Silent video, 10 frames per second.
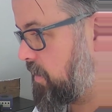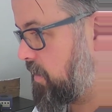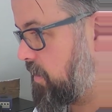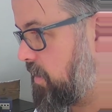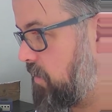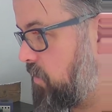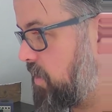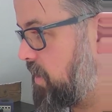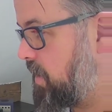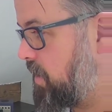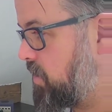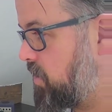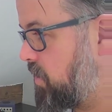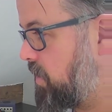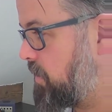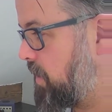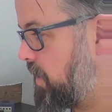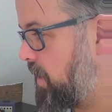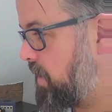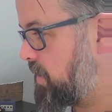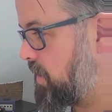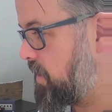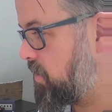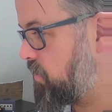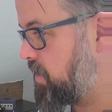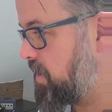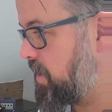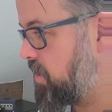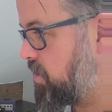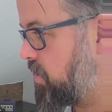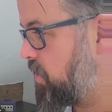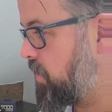is that residential? I'm guessing that's residential.